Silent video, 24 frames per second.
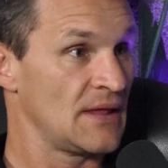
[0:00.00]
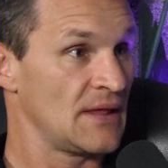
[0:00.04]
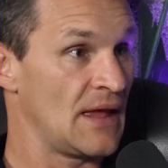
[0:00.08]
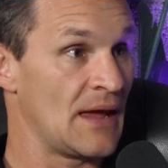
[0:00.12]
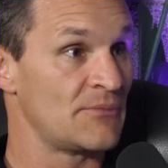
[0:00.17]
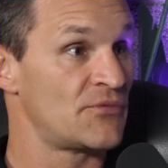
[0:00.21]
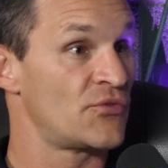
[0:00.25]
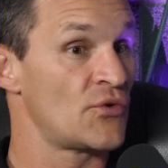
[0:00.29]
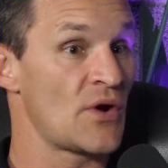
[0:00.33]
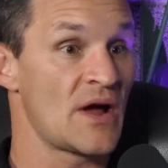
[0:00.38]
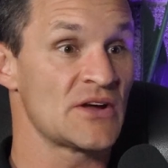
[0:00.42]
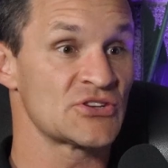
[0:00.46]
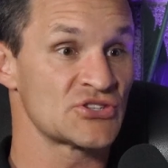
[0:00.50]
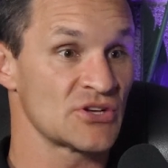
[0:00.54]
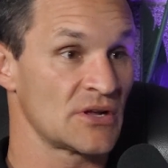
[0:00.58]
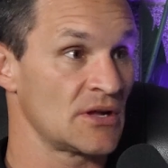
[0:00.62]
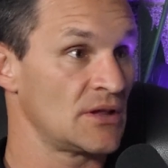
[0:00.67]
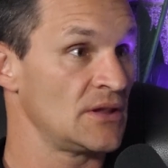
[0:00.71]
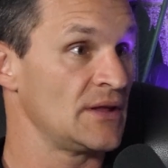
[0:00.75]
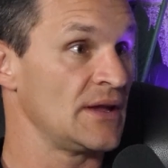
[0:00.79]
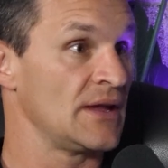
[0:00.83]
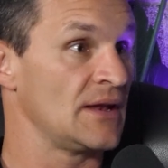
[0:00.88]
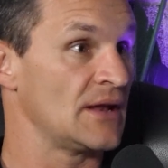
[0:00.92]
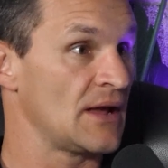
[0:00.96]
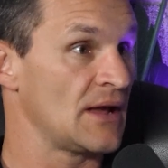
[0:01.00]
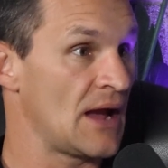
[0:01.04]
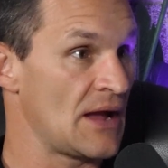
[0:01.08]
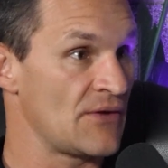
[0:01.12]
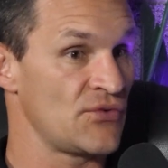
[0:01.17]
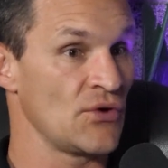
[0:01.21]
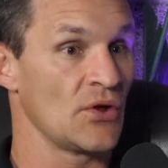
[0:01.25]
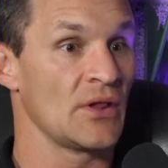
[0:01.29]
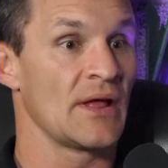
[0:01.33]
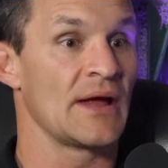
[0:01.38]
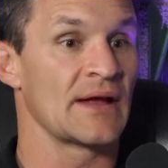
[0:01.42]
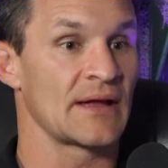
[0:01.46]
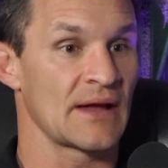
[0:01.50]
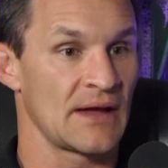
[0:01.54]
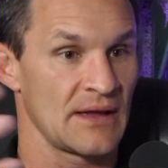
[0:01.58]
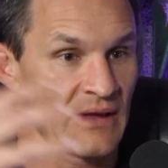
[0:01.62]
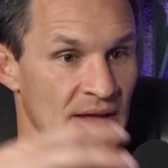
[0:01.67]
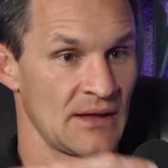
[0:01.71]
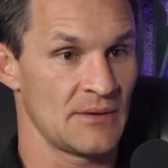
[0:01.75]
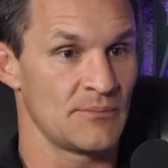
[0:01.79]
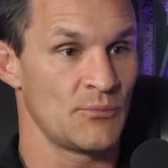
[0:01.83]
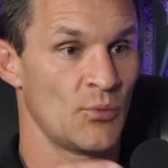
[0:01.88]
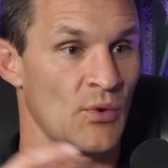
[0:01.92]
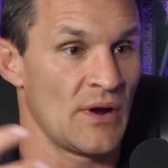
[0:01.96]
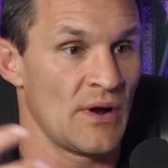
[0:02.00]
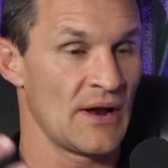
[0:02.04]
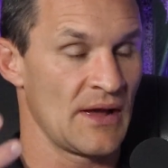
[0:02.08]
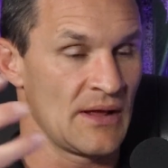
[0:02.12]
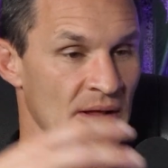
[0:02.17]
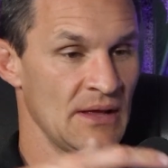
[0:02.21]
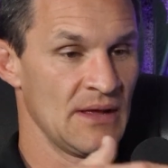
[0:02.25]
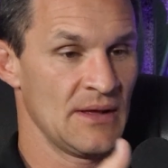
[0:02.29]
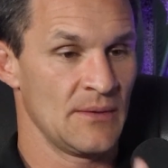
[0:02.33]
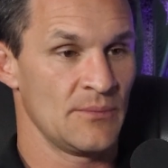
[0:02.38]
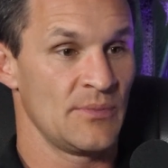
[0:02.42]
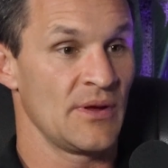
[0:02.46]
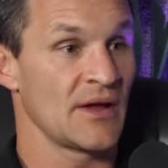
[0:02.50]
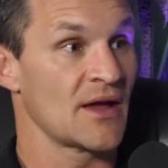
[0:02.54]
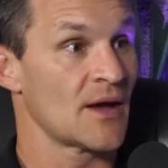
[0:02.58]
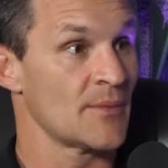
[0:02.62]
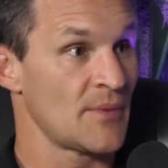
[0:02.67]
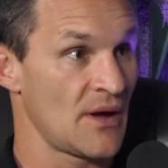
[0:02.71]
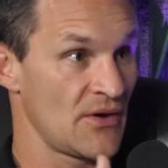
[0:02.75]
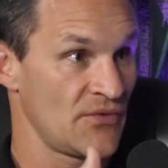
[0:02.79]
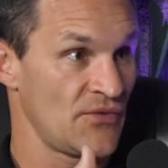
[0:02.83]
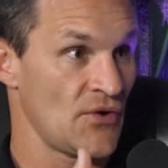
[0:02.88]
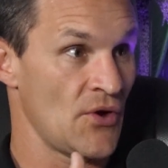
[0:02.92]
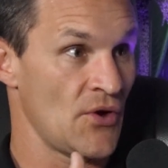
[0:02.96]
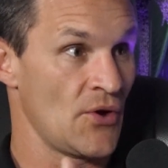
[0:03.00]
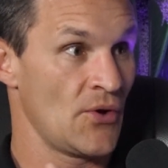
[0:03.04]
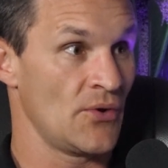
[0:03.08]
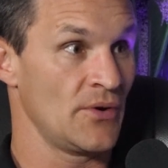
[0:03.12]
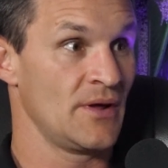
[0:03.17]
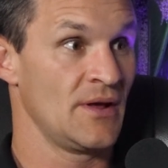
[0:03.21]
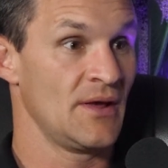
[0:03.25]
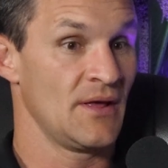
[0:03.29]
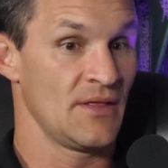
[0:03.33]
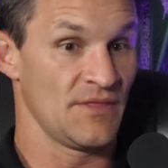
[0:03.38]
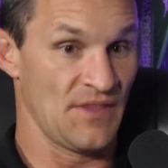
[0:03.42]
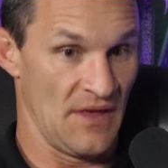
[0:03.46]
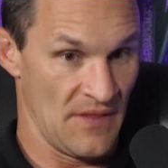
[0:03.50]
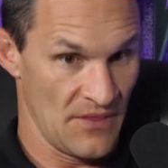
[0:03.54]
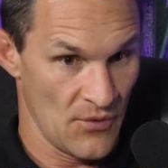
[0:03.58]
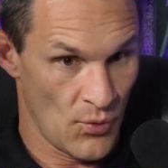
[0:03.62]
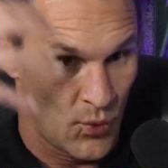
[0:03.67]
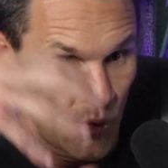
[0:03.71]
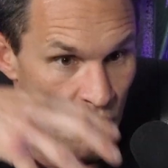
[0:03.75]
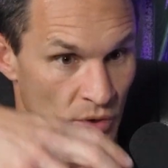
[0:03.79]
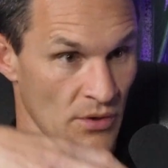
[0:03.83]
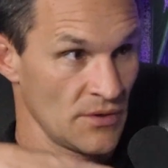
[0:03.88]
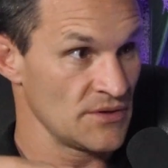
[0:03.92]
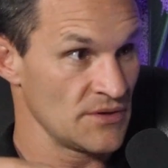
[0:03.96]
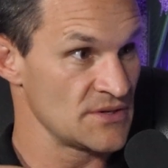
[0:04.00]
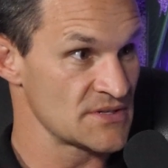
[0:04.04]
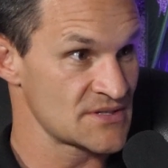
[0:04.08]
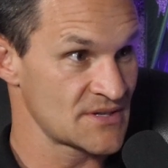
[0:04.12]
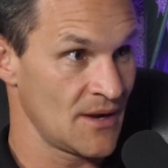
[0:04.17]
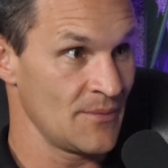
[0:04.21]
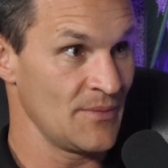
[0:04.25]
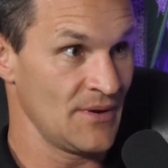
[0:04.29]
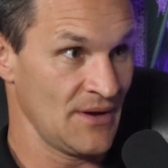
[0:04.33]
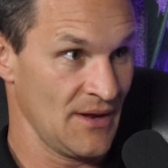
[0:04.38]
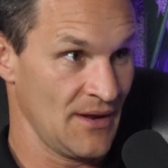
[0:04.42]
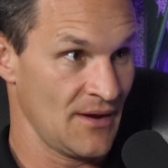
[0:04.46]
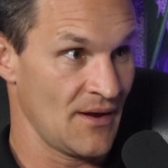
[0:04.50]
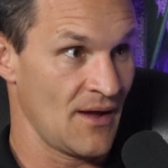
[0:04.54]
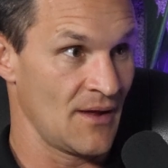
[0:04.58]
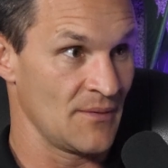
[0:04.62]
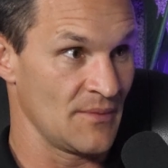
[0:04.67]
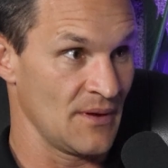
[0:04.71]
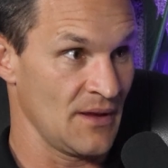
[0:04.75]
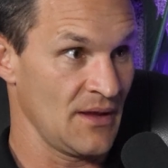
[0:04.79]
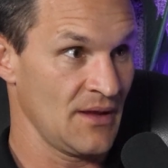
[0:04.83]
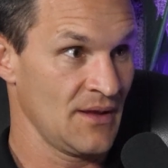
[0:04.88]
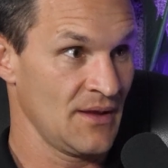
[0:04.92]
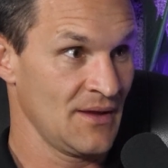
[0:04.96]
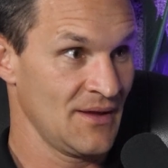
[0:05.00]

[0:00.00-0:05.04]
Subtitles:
And I'm fresh and clean. I feel like when I pick up my phone, then the world is coming in on me.